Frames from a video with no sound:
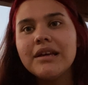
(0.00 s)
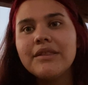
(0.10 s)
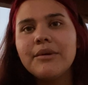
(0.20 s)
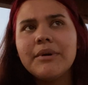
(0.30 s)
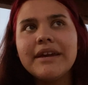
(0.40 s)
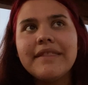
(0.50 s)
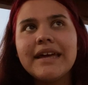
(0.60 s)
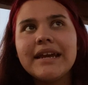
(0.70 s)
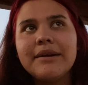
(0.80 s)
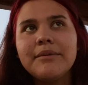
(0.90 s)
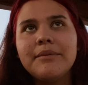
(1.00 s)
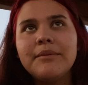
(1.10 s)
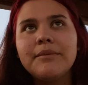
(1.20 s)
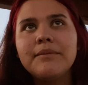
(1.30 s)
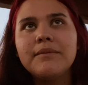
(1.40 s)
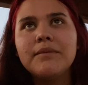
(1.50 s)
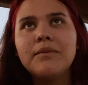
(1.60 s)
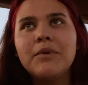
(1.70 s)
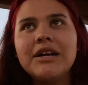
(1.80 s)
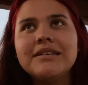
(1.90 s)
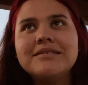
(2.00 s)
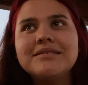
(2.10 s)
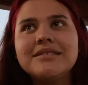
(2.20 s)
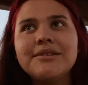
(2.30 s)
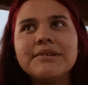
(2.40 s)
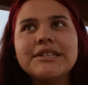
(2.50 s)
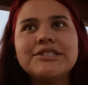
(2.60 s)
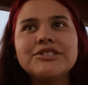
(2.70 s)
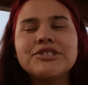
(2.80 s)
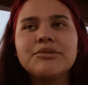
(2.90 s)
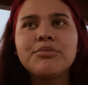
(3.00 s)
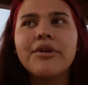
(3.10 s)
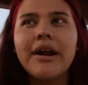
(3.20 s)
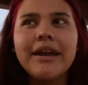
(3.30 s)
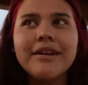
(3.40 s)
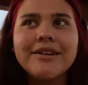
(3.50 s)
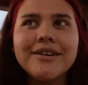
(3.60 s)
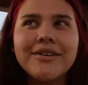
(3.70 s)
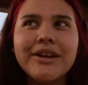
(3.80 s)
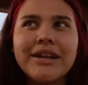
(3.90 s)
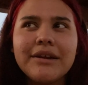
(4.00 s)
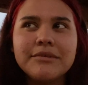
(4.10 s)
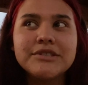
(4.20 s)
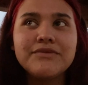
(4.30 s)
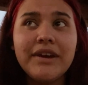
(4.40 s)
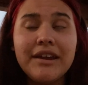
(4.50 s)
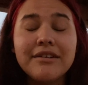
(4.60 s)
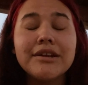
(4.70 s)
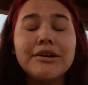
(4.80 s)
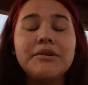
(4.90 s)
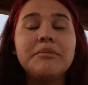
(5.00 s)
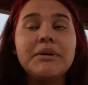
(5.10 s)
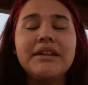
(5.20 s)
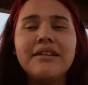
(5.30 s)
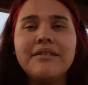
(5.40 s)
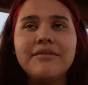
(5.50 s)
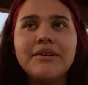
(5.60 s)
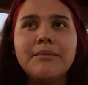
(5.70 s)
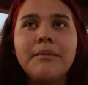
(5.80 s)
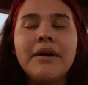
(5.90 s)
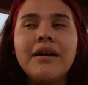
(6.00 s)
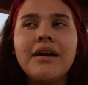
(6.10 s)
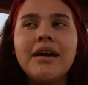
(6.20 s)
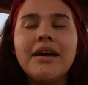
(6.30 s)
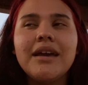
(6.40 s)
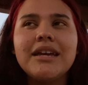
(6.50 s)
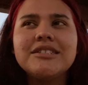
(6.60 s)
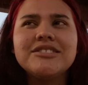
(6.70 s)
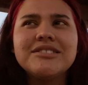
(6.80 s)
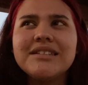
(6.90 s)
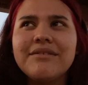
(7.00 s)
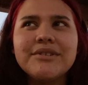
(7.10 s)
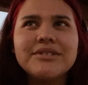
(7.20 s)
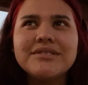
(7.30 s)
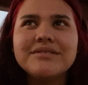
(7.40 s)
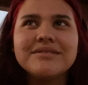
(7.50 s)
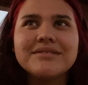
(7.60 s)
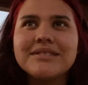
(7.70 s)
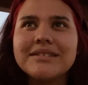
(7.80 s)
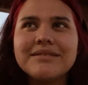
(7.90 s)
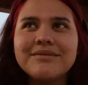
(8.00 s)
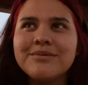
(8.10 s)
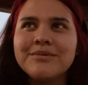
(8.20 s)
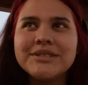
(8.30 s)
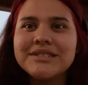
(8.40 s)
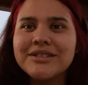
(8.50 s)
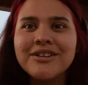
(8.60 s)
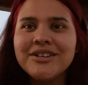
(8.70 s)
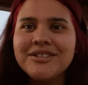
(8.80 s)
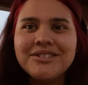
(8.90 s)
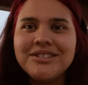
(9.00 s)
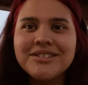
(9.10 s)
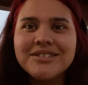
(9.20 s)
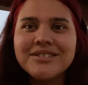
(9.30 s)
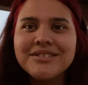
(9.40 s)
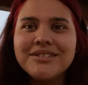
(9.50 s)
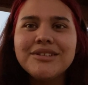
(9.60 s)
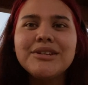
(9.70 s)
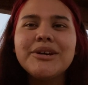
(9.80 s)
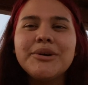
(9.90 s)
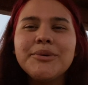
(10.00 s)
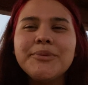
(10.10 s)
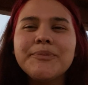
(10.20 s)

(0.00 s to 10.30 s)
the way that I was in a relationship prior, and I was very codependent of him. It just never was good, you know?